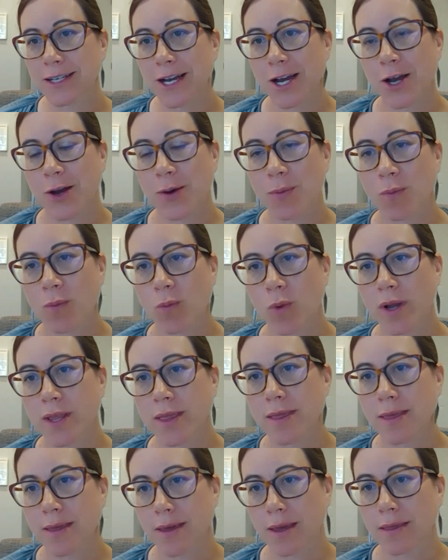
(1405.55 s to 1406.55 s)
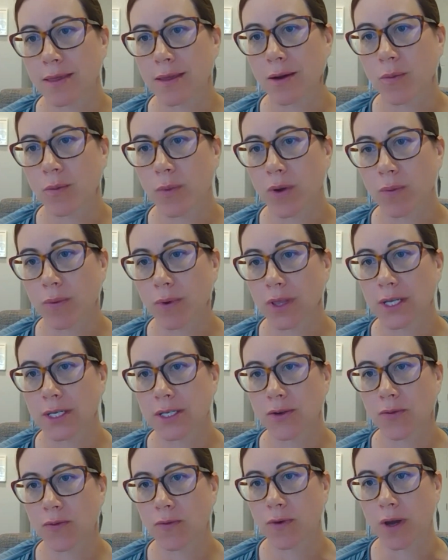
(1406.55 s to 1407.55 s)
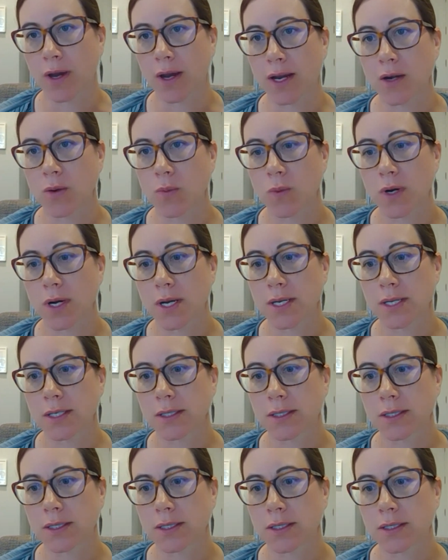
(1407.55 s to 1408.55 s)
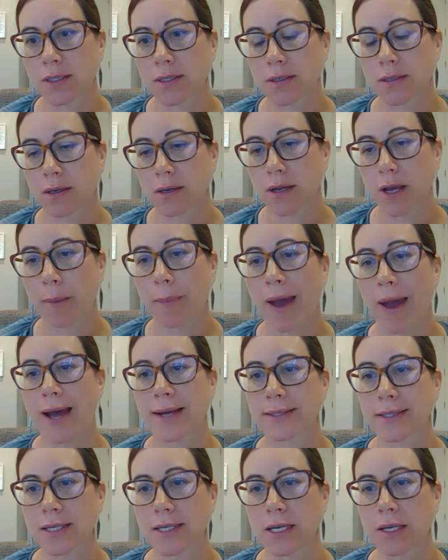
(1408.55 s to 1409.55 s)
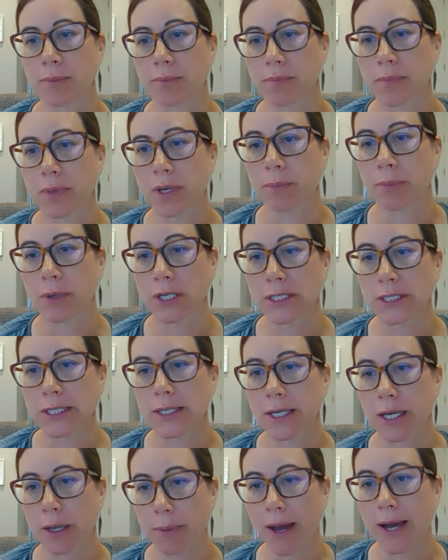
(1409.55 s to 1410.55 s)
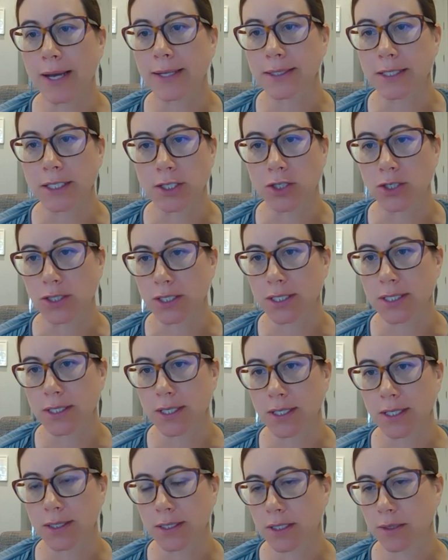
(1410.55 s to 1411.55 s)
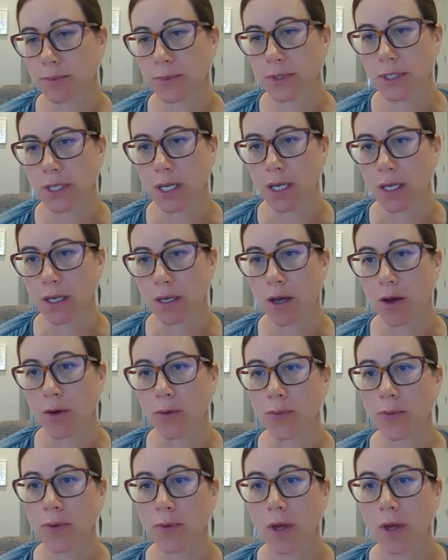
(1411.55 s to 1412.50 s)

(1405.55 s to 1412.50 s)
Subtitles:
one thing that we really did find was capacity, like building the capacity, just as Tim's saying, of